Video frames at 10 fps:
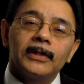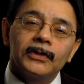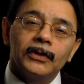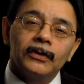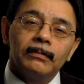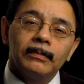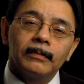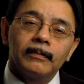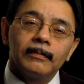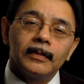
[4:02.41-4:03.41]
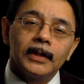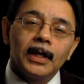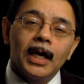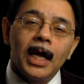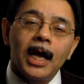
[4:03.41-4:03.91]
presume?
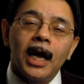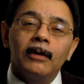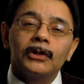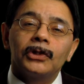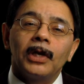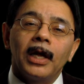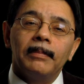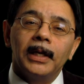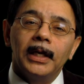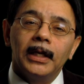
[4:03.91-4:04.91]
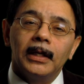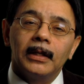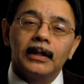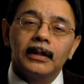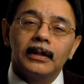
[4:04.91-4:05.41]
And how should I begin?
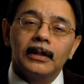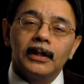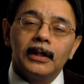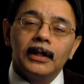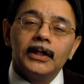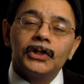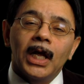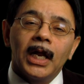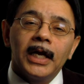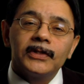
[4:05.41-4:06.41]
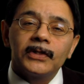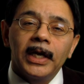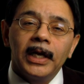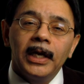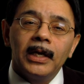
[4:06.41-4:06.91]
Shall I
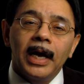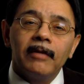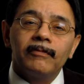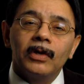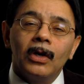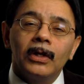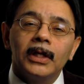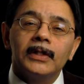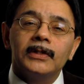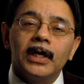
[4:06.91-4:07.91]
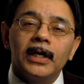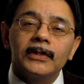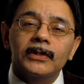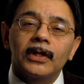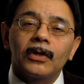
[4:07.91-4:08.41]
say I have gone at
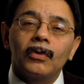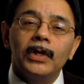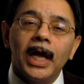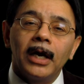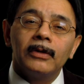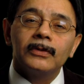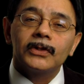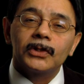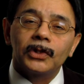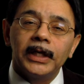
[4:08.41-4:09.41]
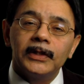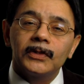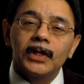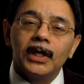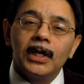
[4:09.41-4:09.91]
dusk through narrow
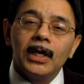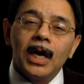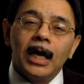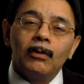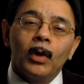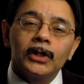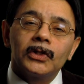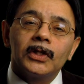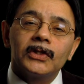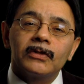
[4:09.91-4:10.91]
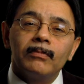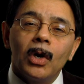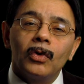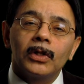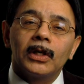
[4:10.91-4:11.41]
streets and watch the
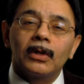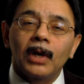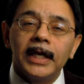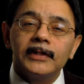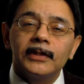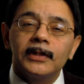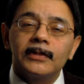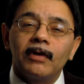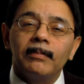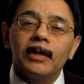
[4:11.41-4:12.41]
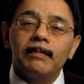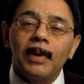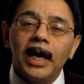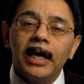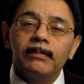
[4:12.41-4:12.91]
smoke that rises from the
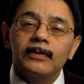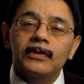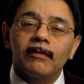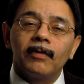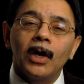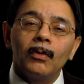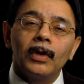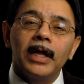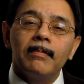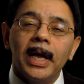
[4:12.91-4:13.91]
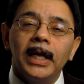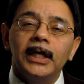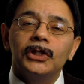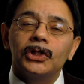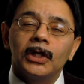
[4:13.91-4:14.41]
pipes of lonely men
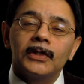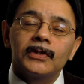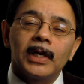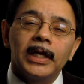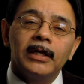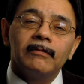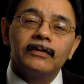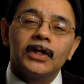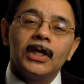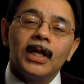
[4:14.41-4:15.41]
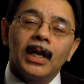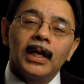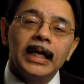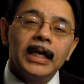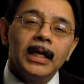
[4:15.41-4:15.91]
in shirt sleeves
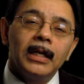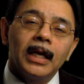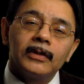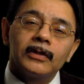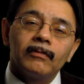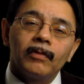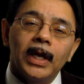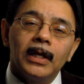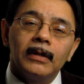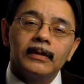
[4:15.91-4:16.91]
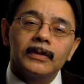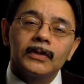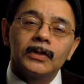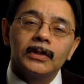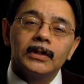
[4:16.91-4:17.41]
leaning out of
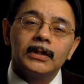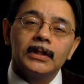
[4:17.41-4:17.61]
windows?